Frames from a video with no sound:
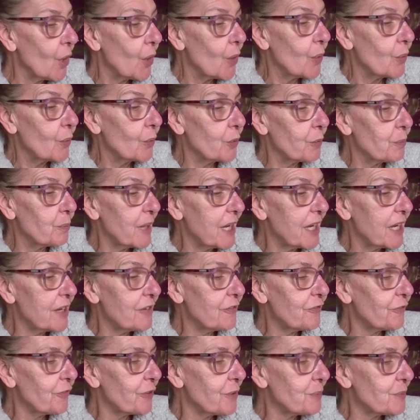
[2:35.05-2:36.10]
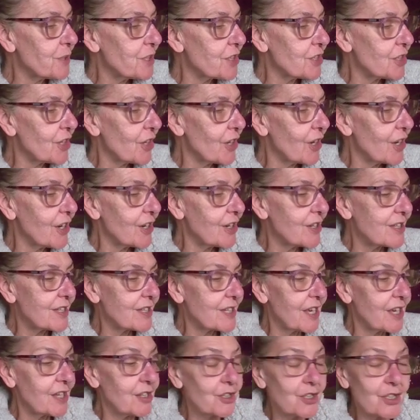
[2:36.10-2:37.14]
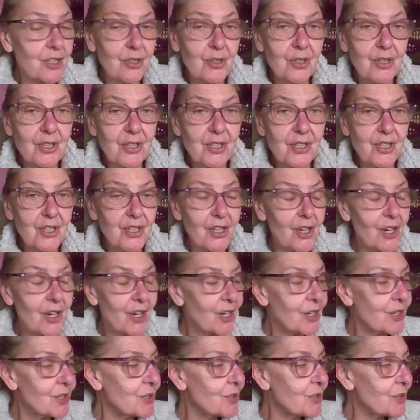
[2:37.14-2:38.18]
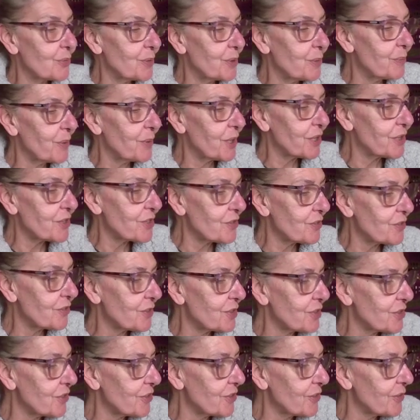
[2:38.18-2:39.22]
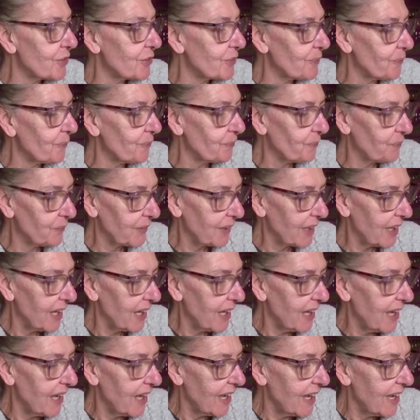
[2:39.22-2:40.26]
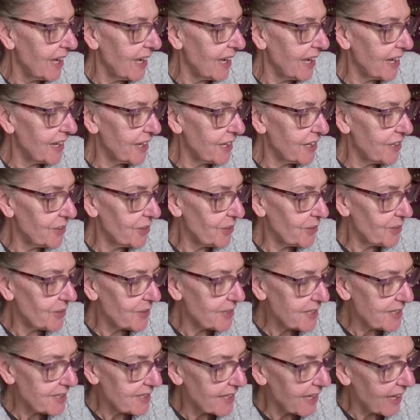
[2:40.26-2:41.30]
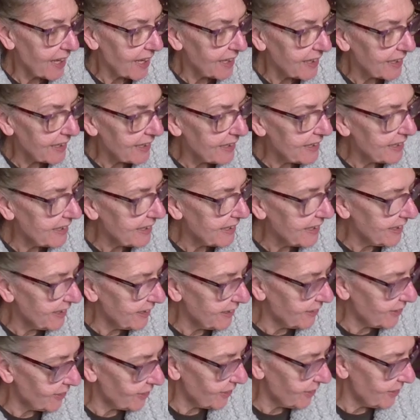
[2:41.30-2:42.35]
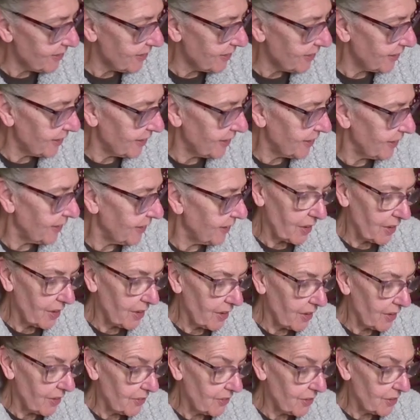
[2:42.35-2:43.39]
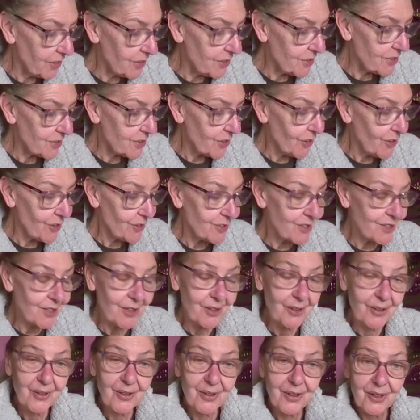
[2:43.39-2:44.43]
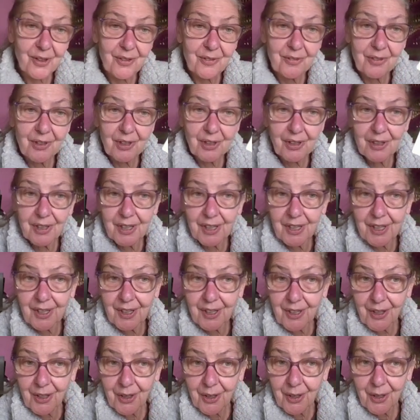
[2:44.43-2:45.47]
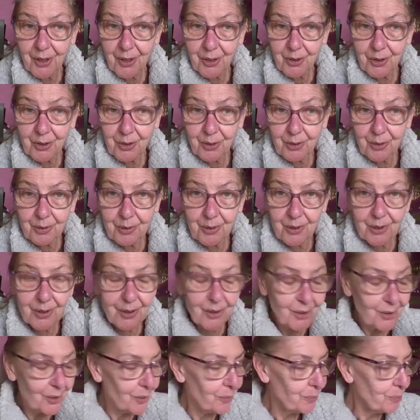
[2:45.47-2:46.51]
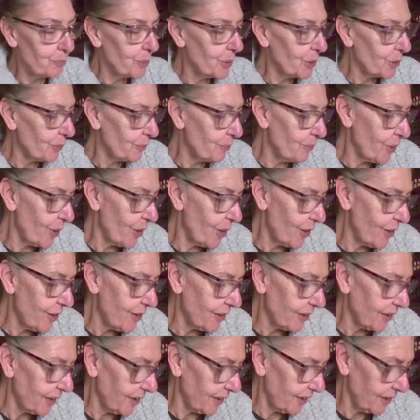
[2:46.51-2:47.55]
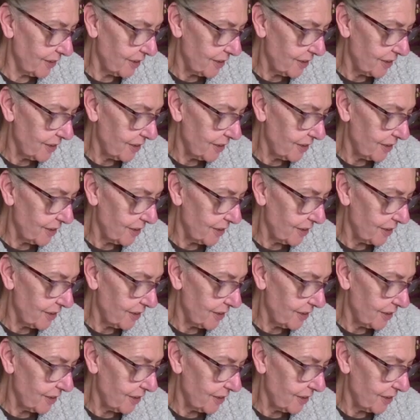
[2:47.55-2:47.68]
We're made from stars, and to the stars we must return. And I noticed that in here, there's also a very cool bookmark